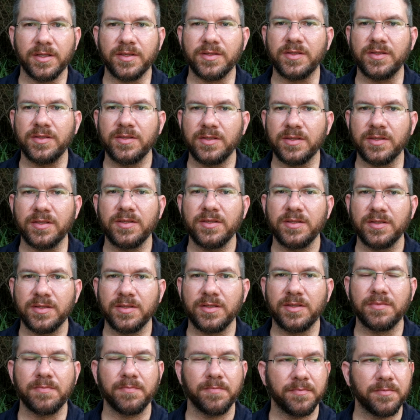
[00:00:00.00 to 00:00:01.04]
This
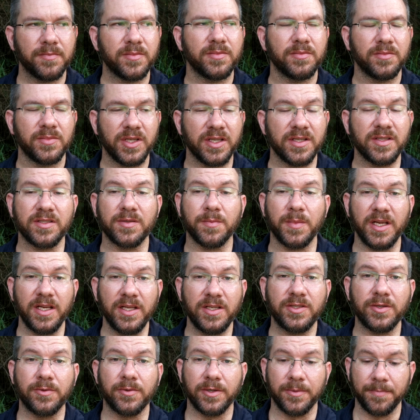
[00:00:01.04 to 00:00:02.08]
is getting some
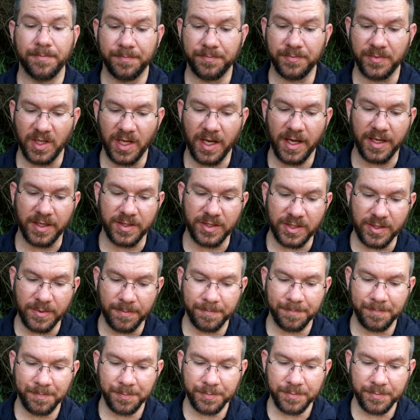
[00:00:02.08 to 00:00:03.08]
heat to it. Nice.